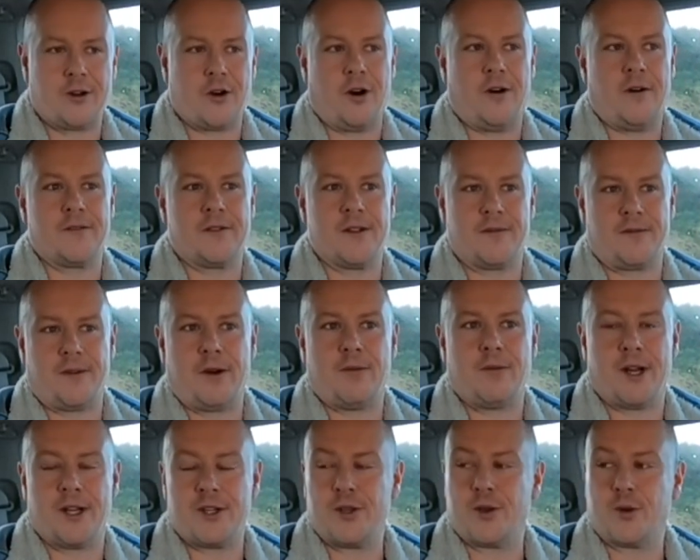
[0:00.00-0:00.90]
I carved the
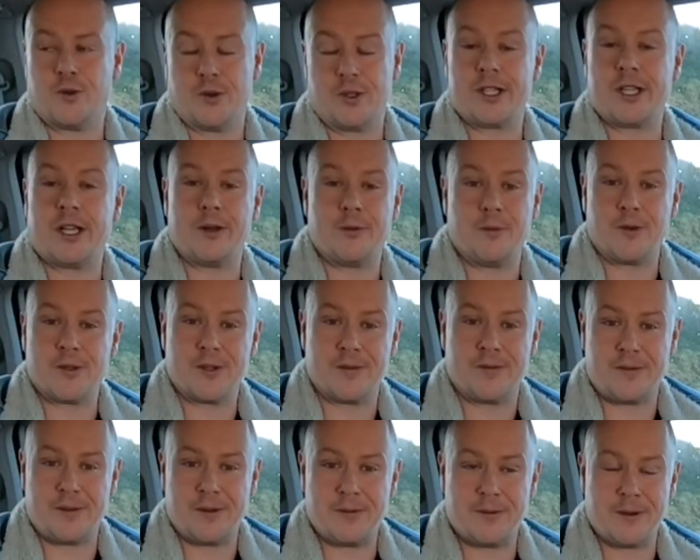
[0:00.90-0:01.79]
flower and you could tell it
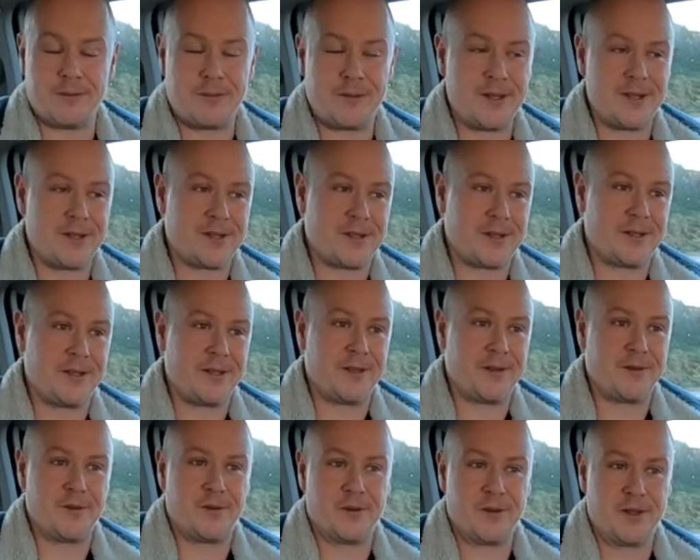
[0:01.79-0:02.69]
was a flower,
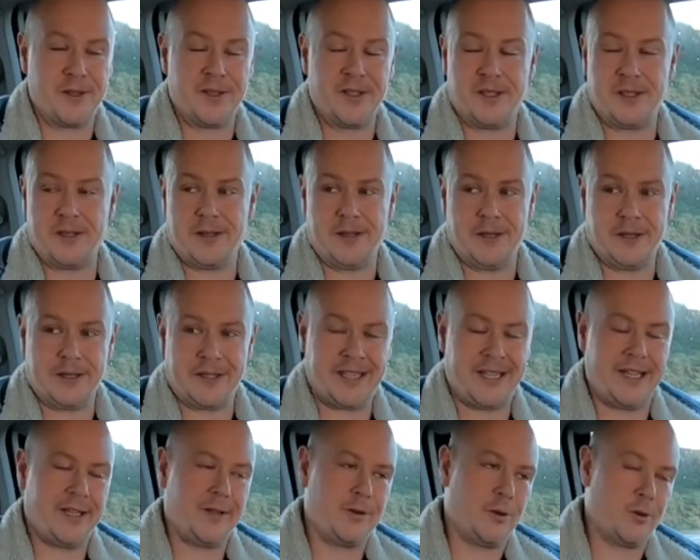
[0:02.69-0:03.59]
basically, and
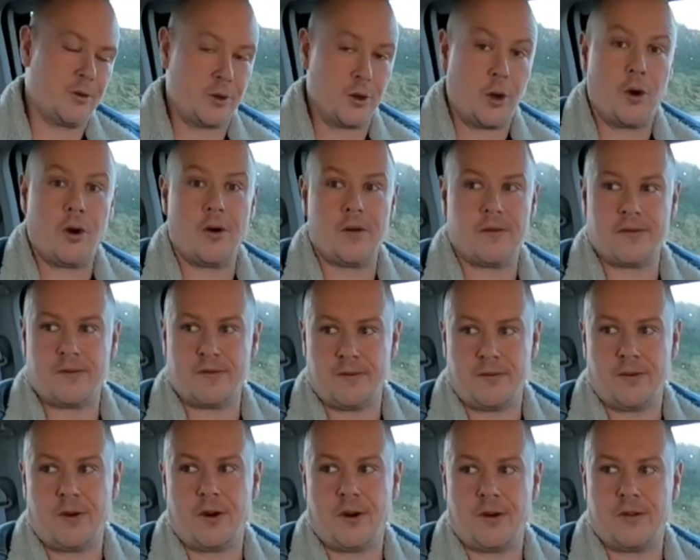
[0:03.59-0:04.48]
it kind of looked
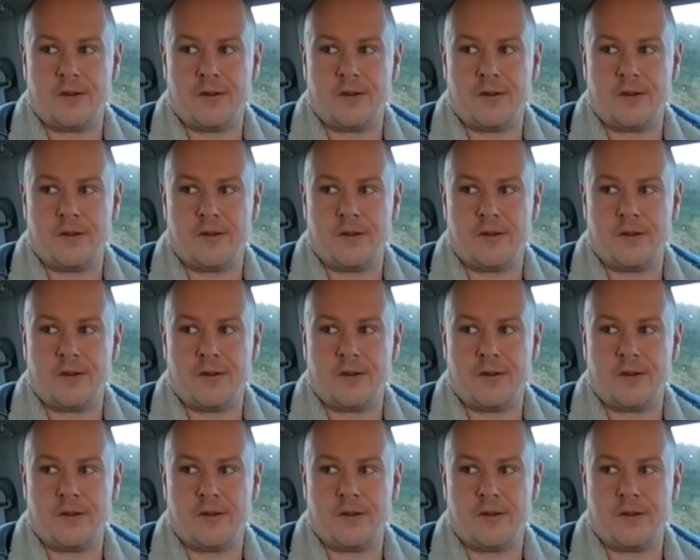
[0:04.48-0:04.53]
half